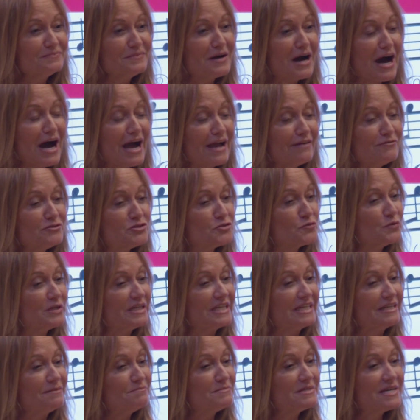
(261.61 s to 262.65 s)
I've
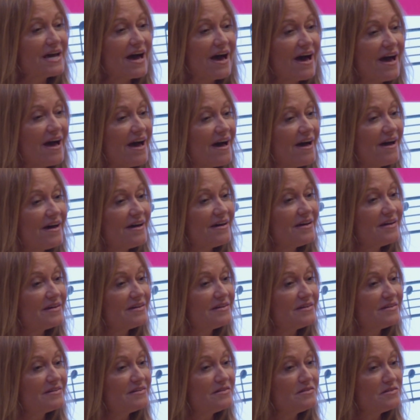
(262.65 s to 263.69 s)
dreamed
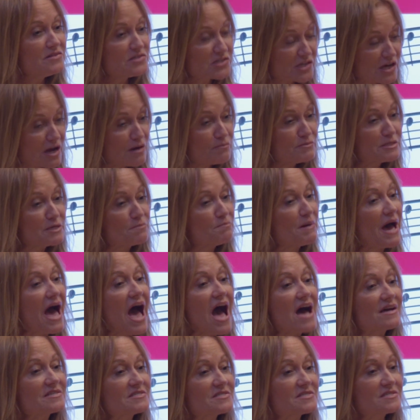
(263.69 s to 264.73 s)
has come to
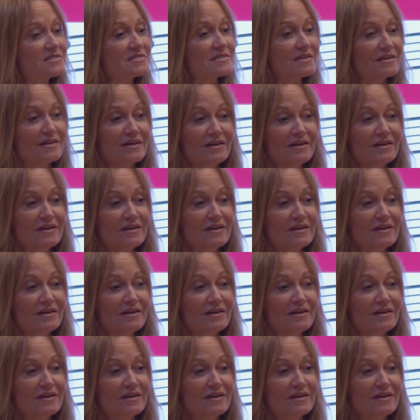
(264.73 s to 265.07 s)
pass,